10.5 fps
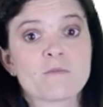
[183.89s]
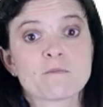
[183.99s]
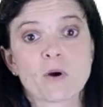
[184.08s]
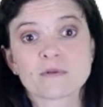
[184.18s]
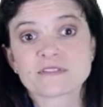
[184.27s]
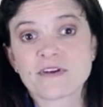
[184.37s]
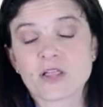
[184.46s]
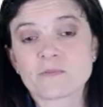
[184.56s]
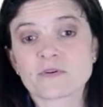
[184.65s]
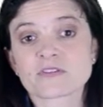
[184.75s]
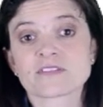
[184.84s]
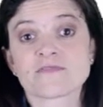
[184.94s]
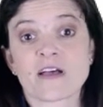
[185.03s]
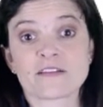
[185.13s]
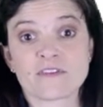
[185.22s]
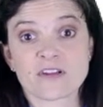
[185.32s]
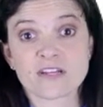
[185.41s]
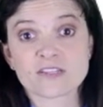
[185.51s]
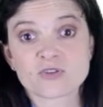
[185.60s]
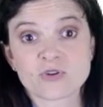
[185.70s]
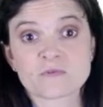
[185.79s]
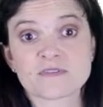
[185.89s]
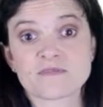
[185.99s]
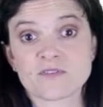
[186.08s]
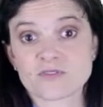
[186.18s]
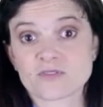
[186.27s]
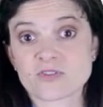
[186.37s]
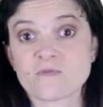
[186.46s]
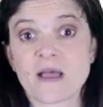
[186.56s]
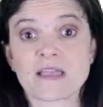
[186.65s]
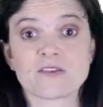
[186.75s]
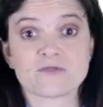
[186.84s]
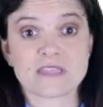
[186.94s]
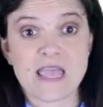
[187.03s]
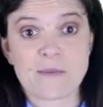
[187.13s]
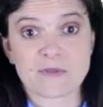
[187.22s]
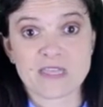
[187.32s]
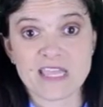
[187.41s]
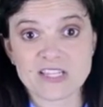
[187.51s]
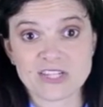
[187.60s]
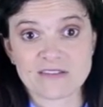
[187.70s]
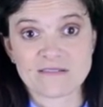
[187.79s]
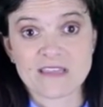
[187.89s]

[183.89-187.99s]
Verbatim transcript: Mobile developers define various groups of users who might use the application.